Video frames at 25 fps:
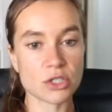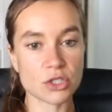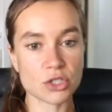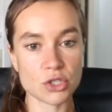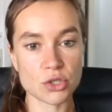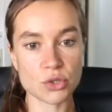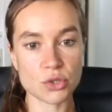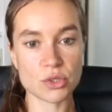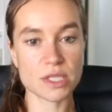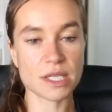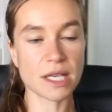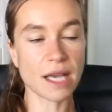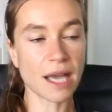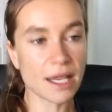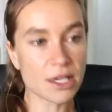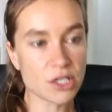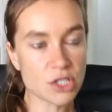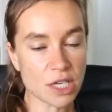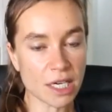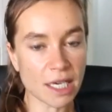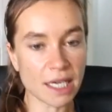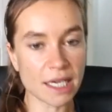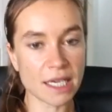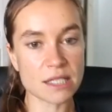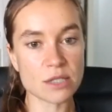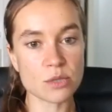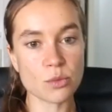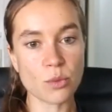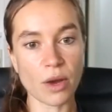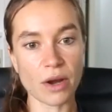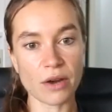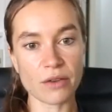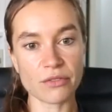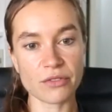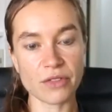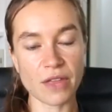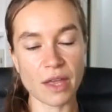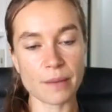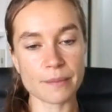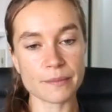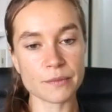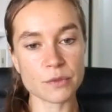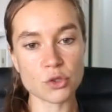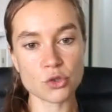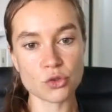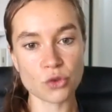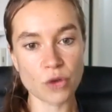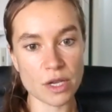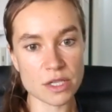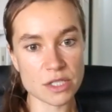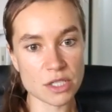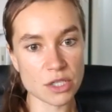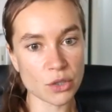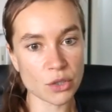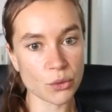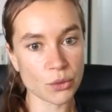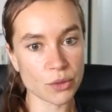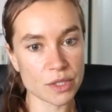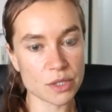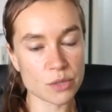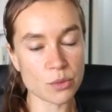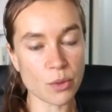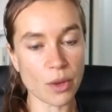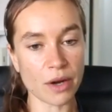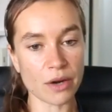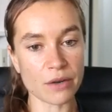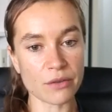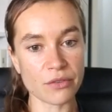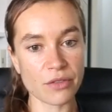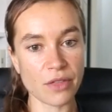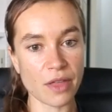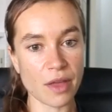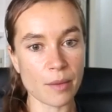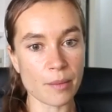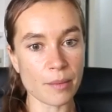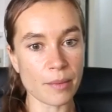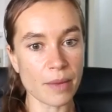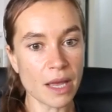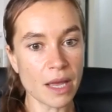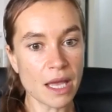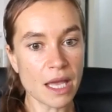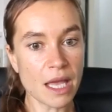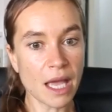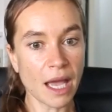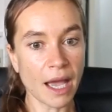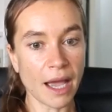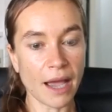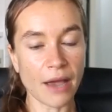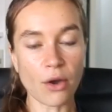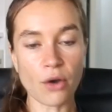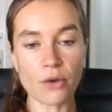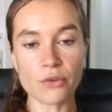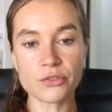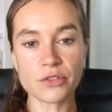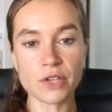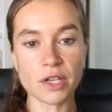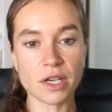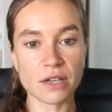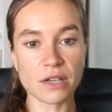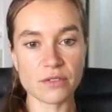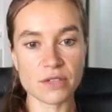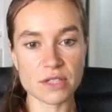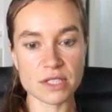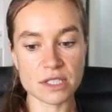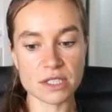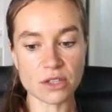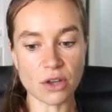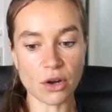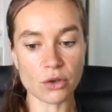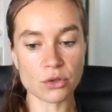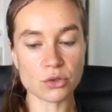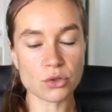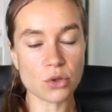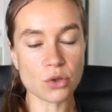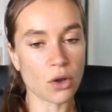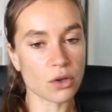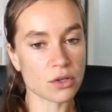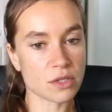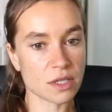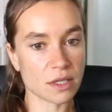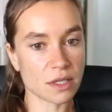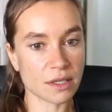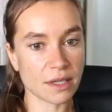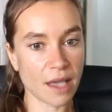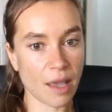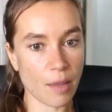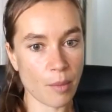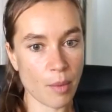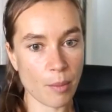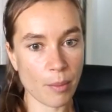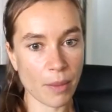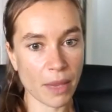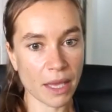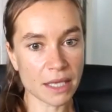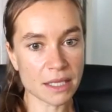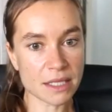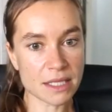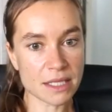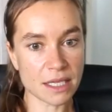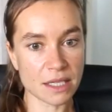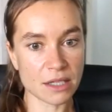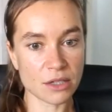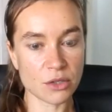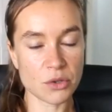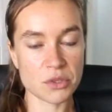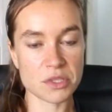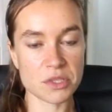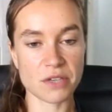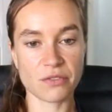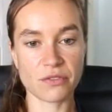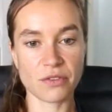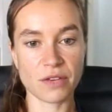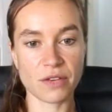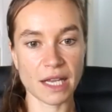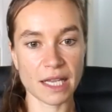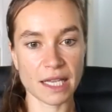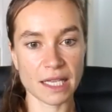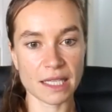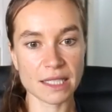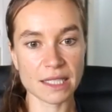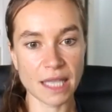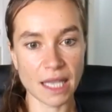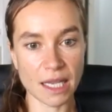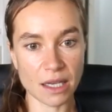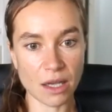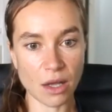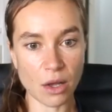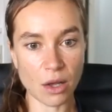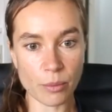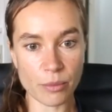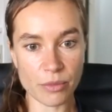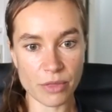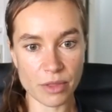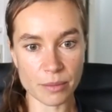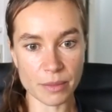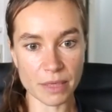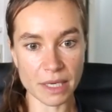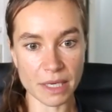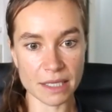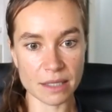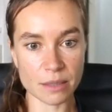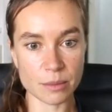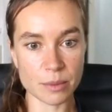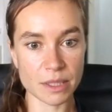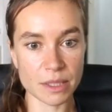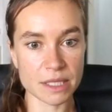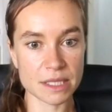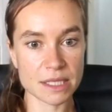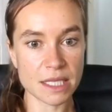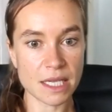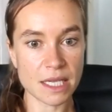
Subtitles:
So Zolgensma is one of them, trazodone is one of them. I often even start dogs on gabapentin because I feel like it can help them a little bit.